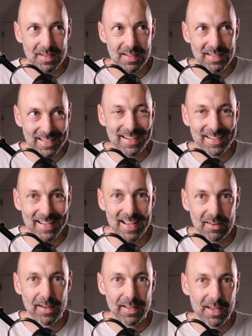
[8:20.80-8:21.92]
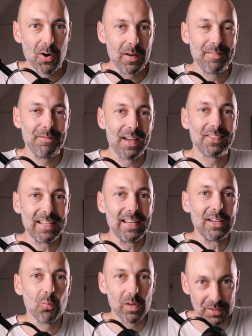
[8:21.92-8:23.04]
at the end of the day, like they are investing in
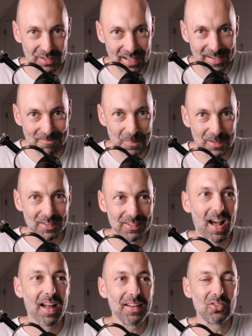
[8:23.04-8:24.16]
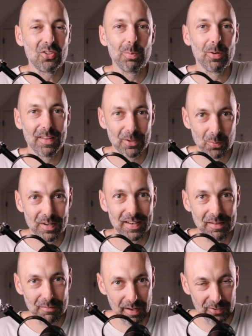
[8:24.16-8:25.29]
real estate. This is not a super liquid
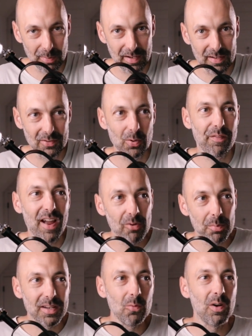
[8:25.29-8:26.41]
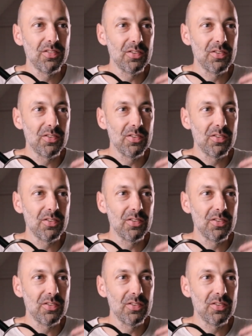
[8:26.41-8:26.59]
investment. And so if everybody wants